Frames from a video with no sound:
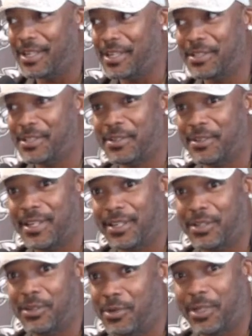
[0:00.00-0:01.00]

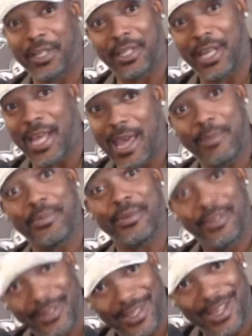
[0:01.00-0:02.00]
it could
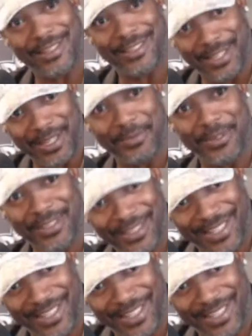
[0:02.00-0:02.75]
happen. God damn it.